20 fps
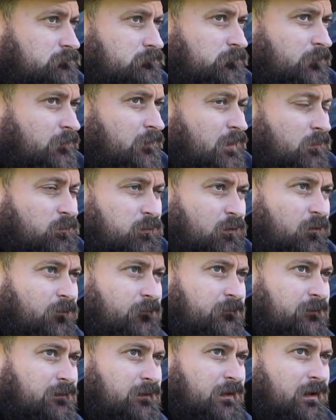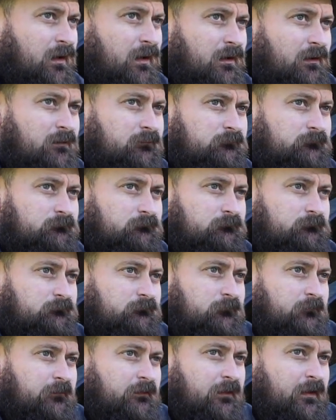When I bought the car,
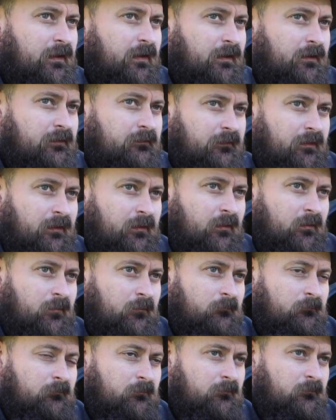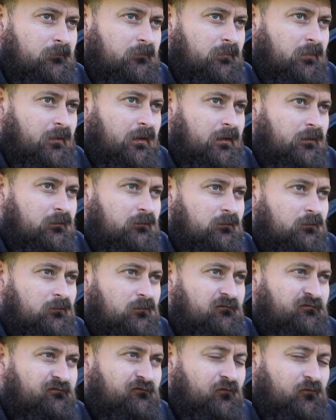it had a brand
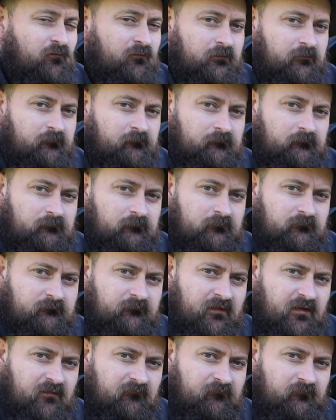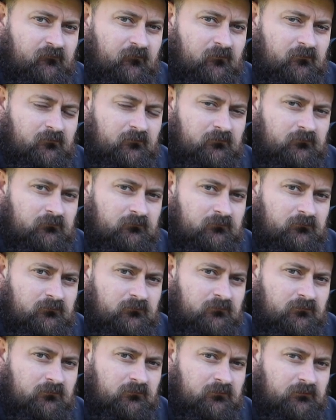new 4-inch Tough Dog
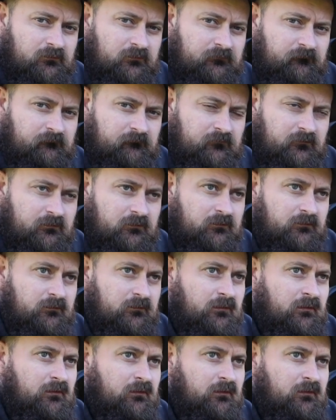lift in it.